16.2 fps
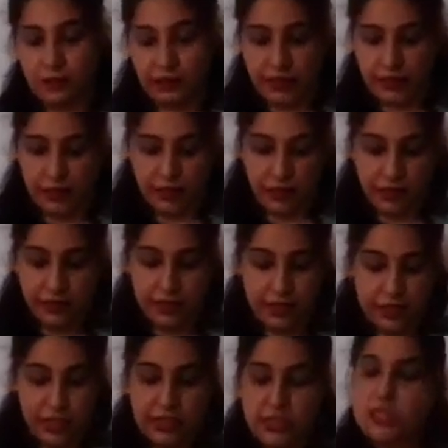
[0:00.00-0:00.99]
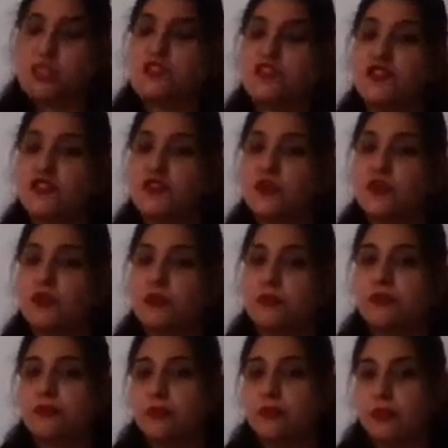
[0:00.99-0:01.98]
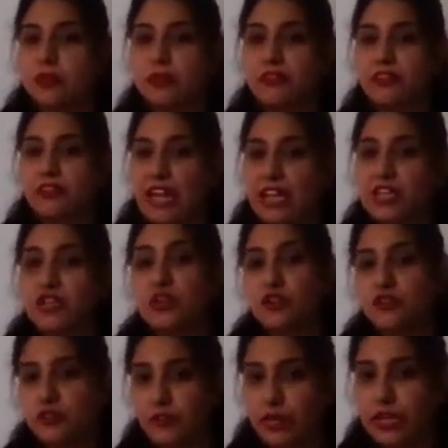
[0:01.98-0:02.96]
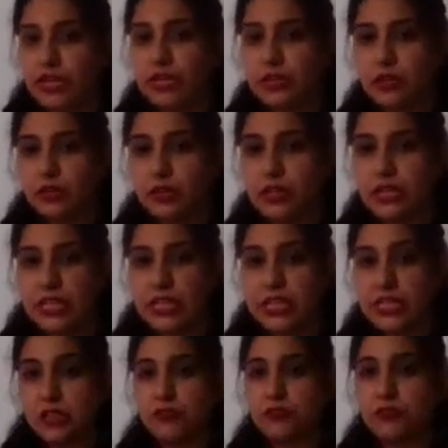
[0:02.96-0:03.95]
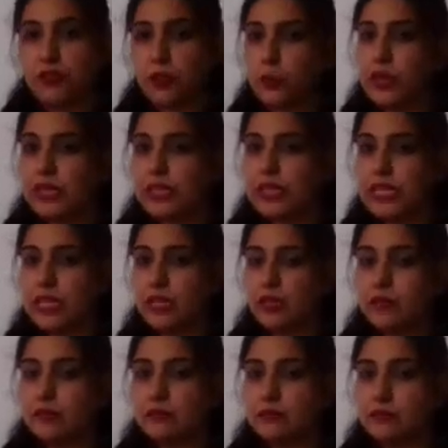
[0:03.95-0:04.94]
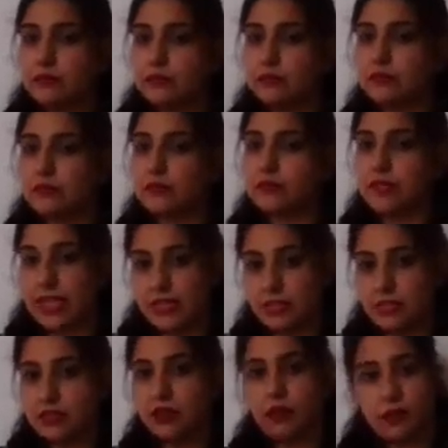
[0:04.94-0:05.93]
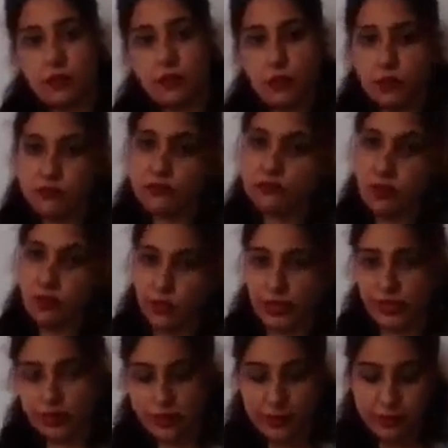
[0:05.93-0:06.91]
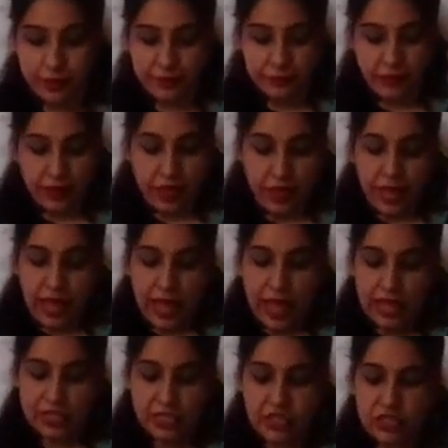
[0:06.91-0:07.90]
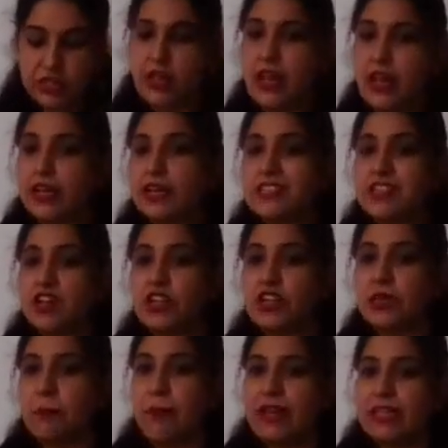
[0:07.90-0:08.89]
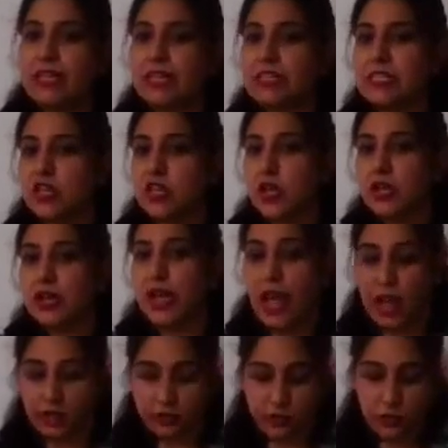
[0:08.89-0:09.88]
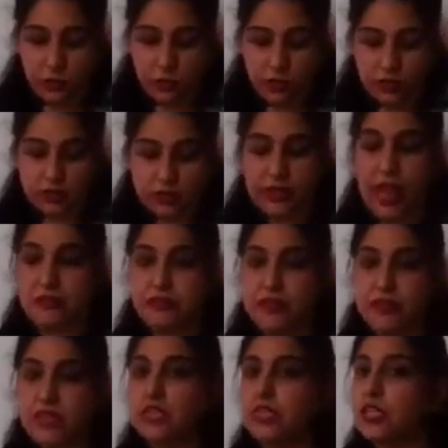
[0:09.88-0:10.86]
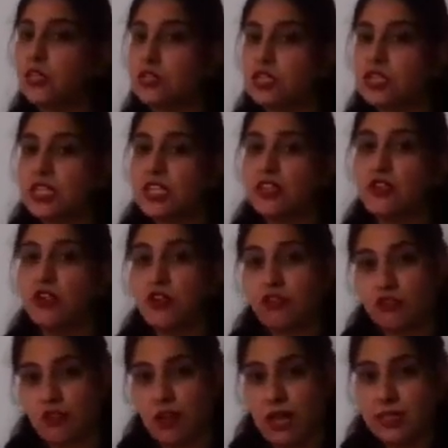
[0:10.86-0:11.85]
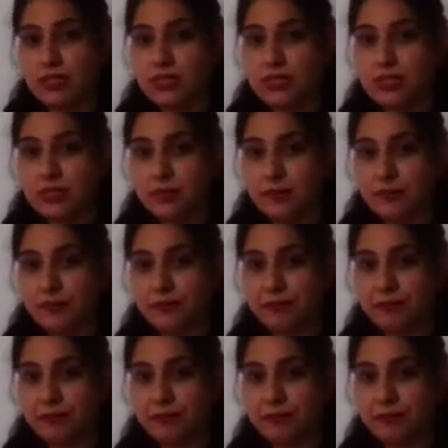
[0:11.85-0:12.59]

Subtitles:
Okay. Do you grind your teeth frequently? Yes or no? Okay. And is your dependency on alcohol, caffeine, nicotine, or drugs?